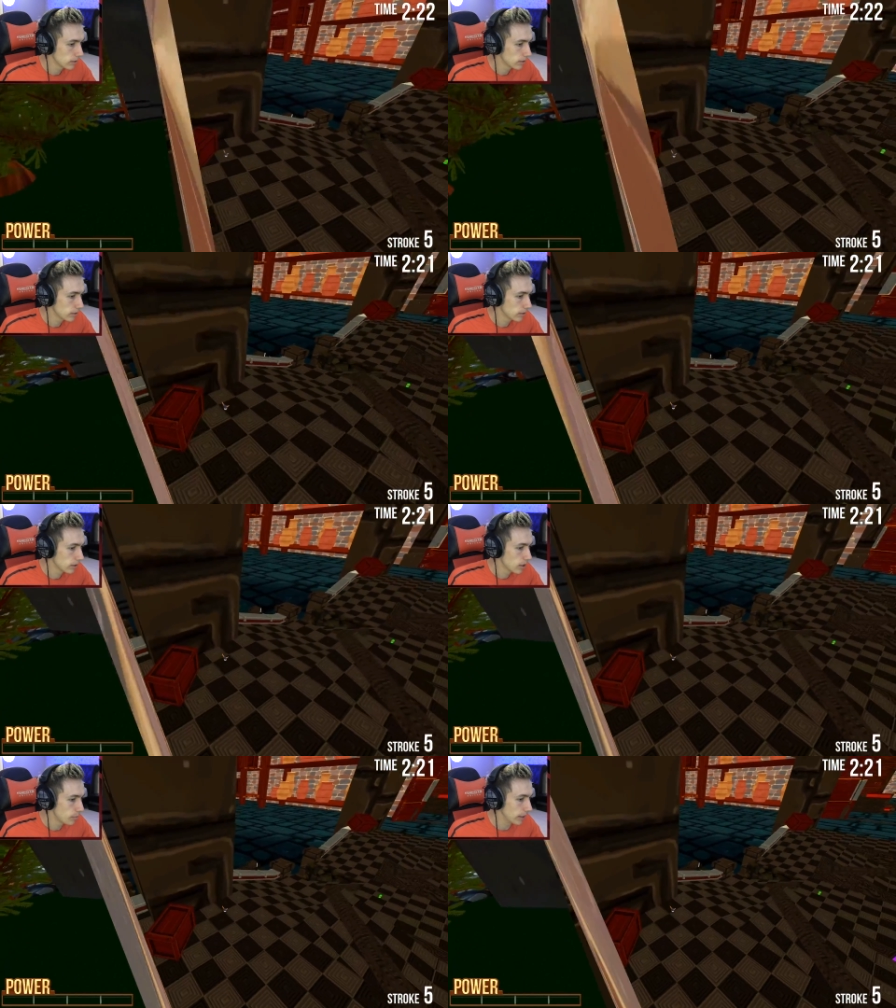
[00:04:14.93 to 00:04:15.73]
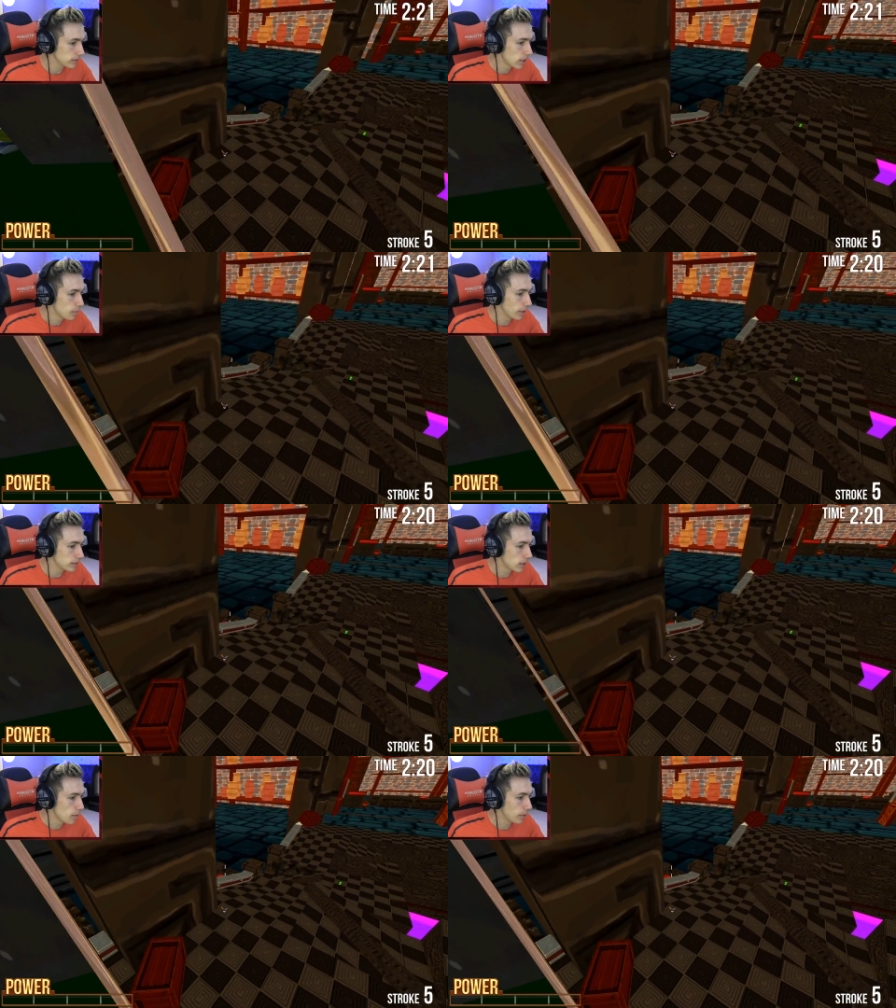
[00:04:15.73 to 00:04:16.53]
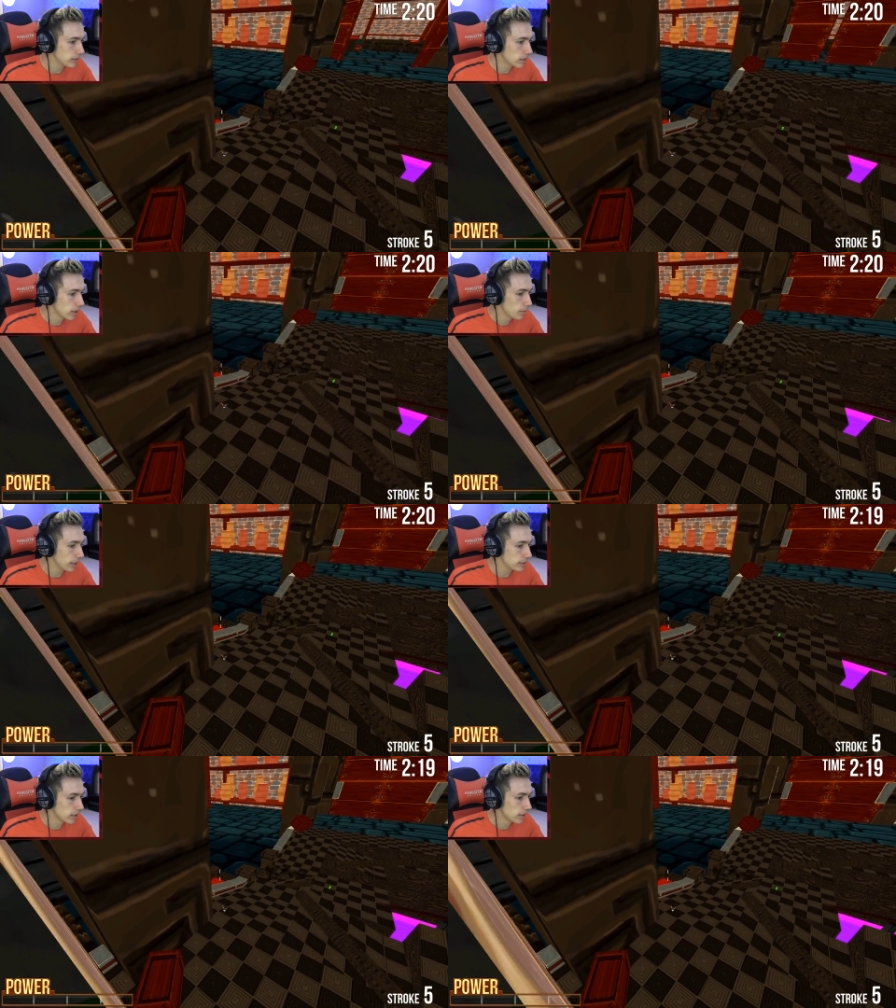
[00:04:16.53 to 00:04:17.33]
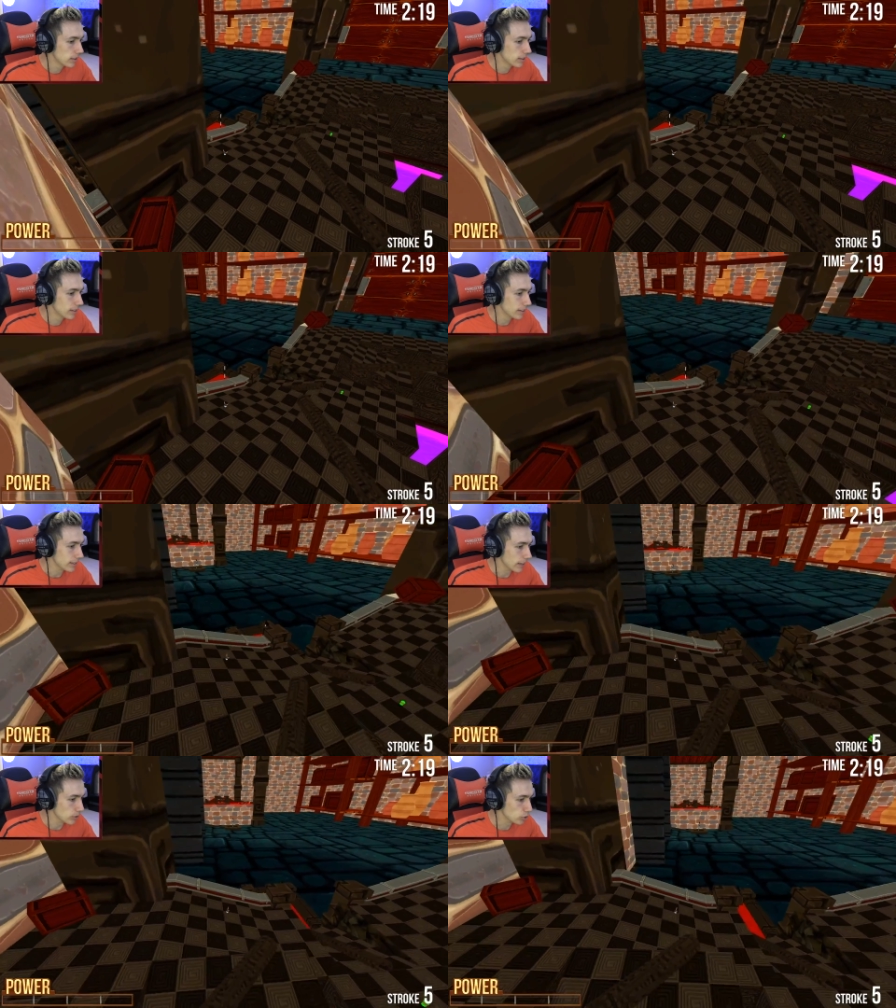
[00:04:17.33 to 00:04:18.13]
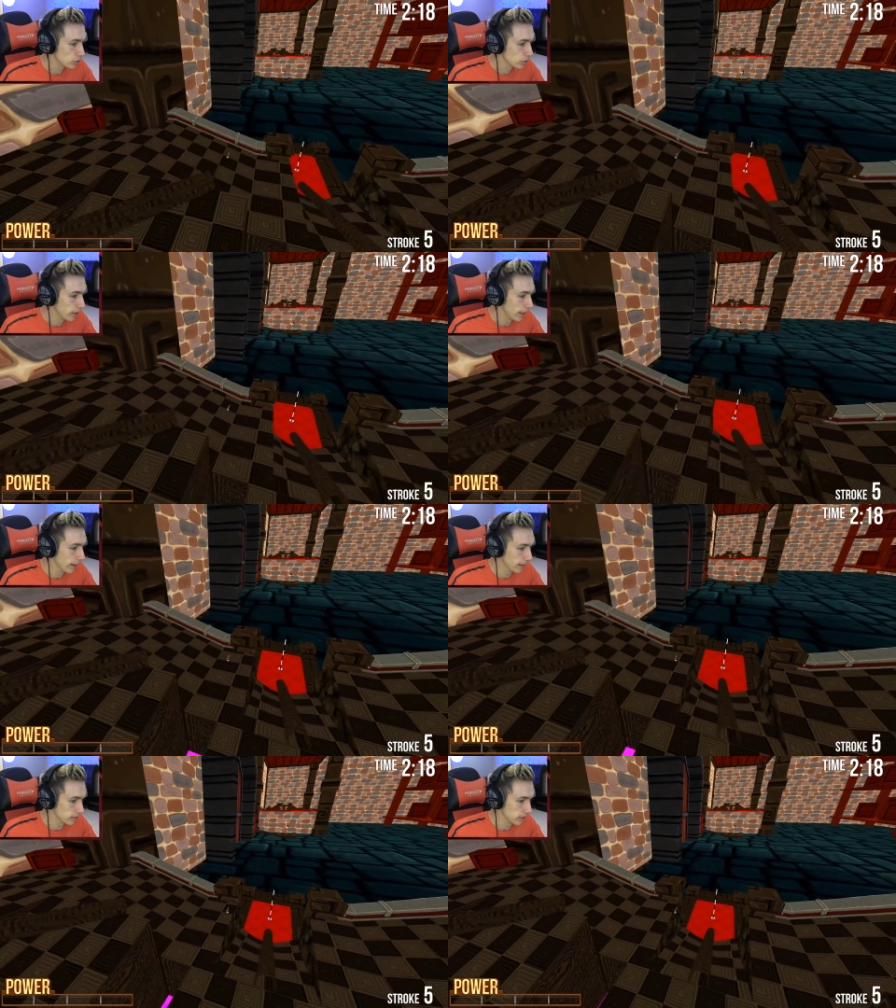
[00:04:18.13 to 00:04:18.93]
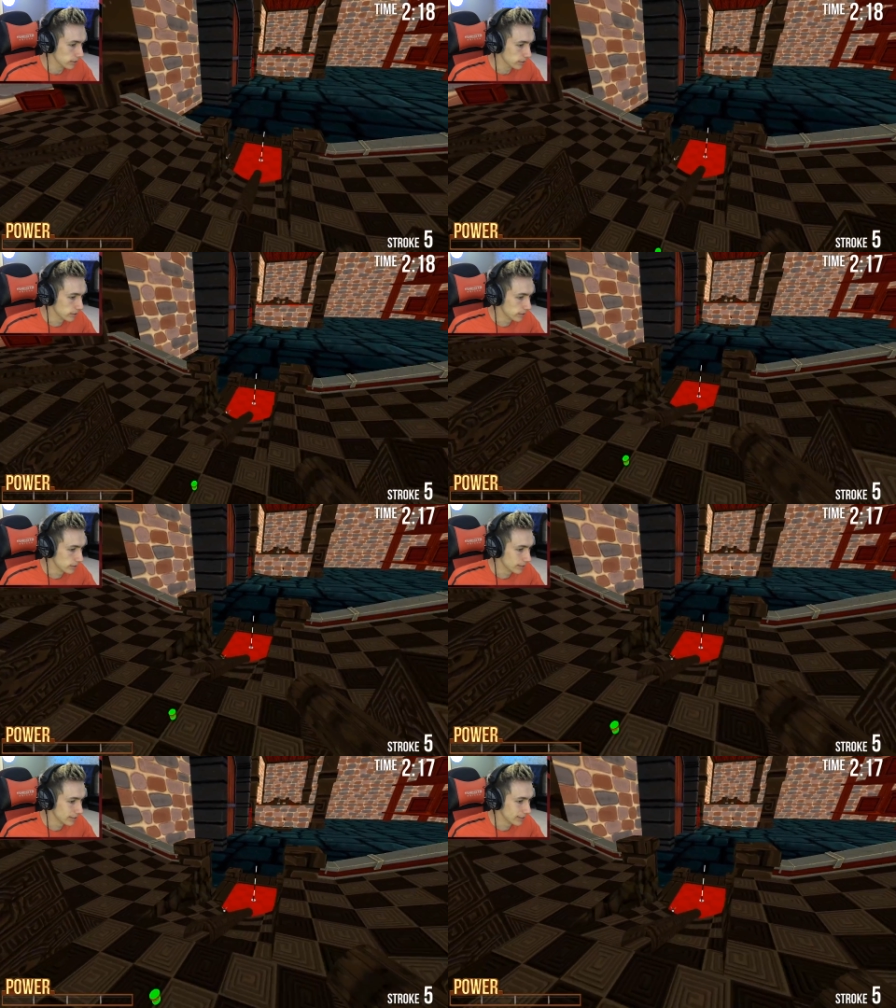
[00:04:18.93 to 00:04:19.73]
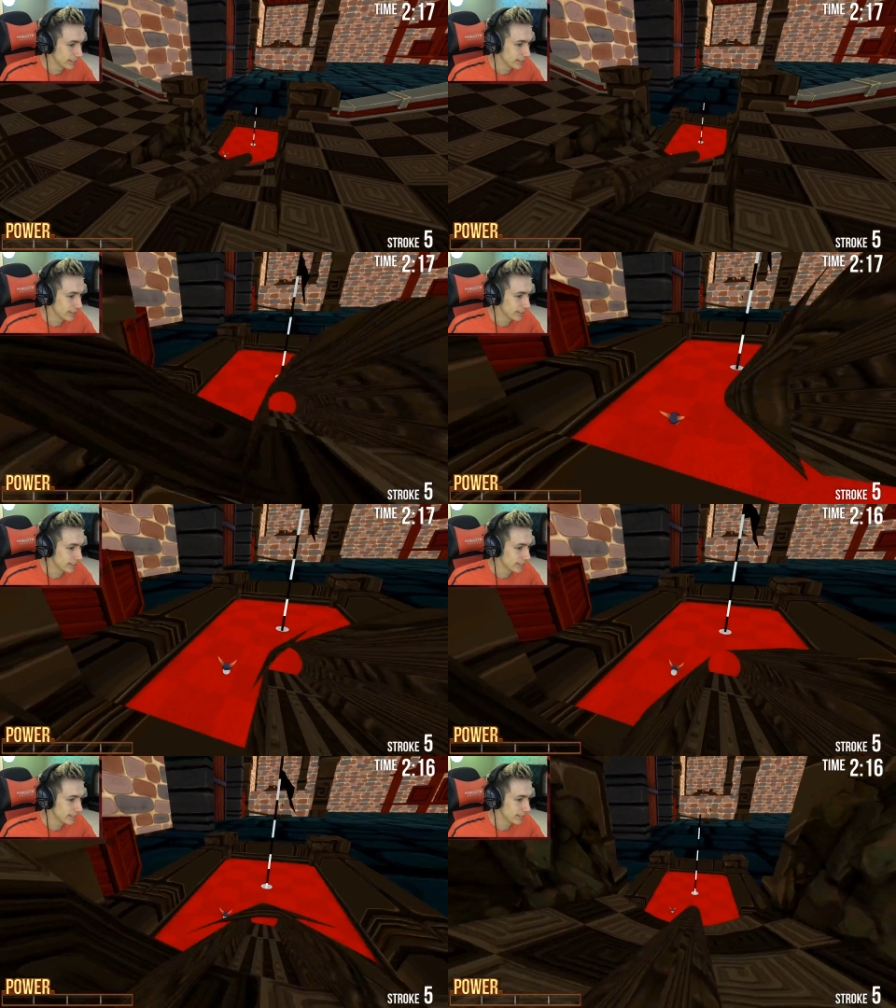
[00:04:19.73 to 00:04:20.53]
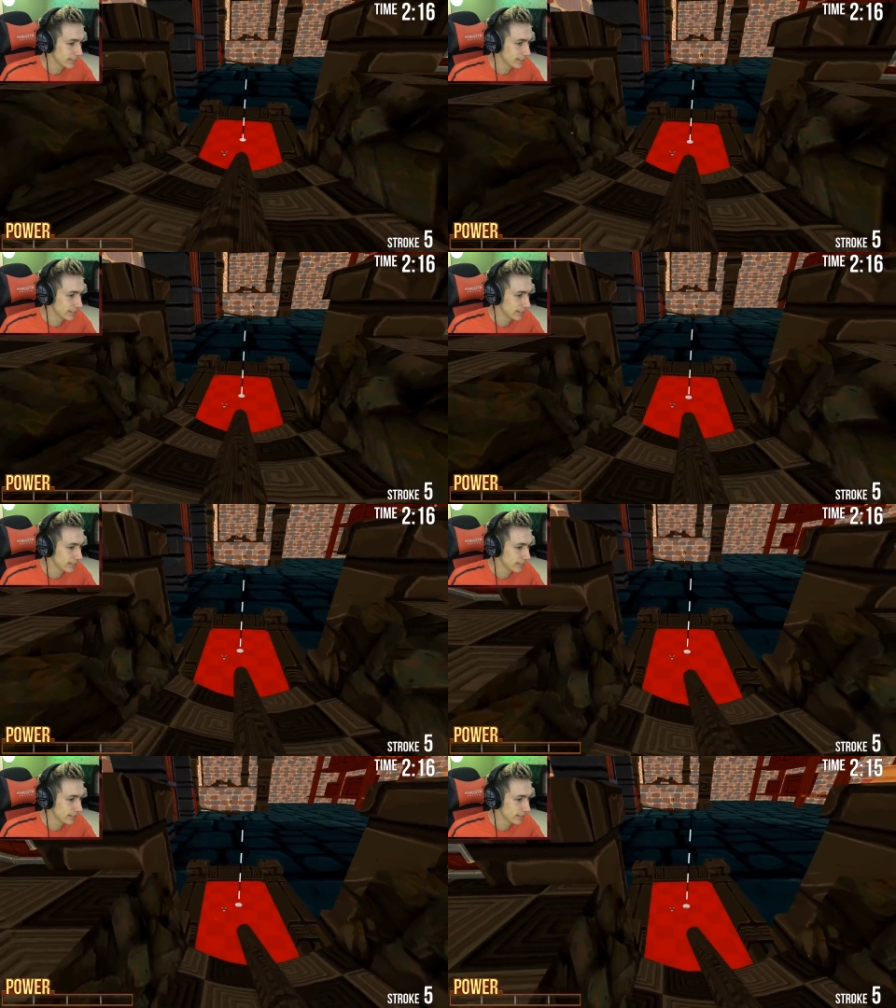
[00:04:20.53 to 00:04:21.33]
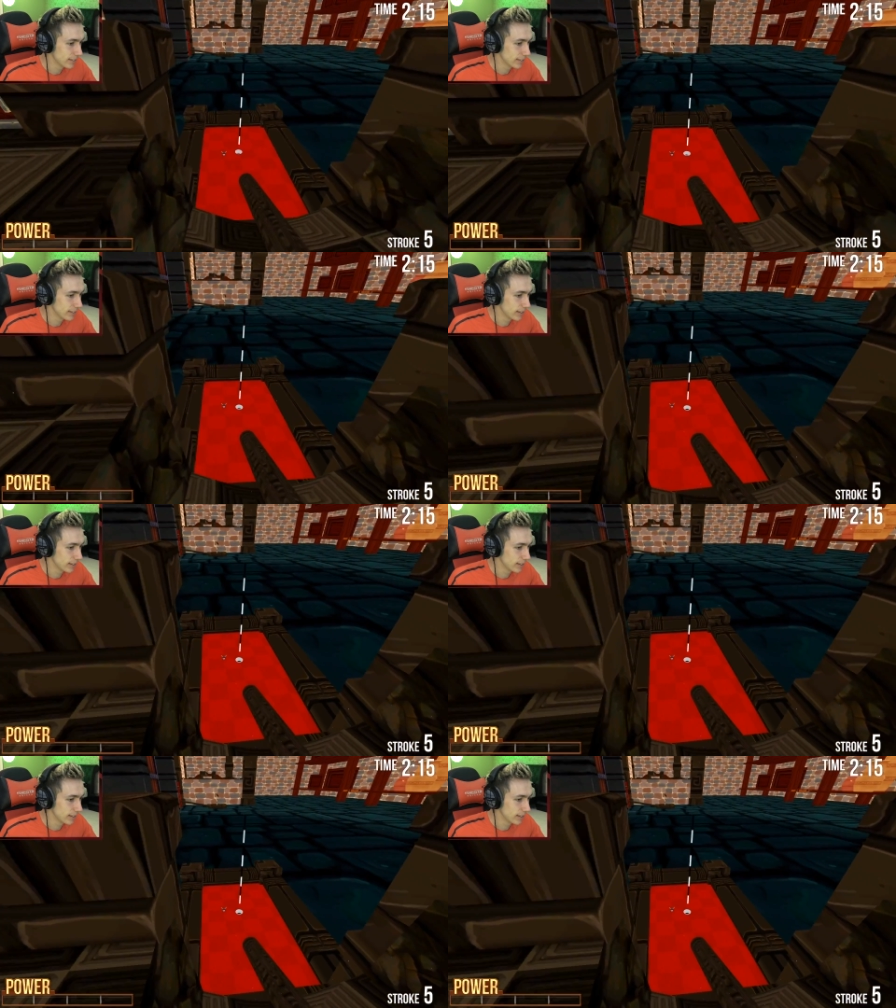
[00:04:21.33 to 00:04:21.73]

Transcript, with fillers: got it and didn't get it. Please, please, please, please. Yes. Excellent. Excellent. Bro! Like,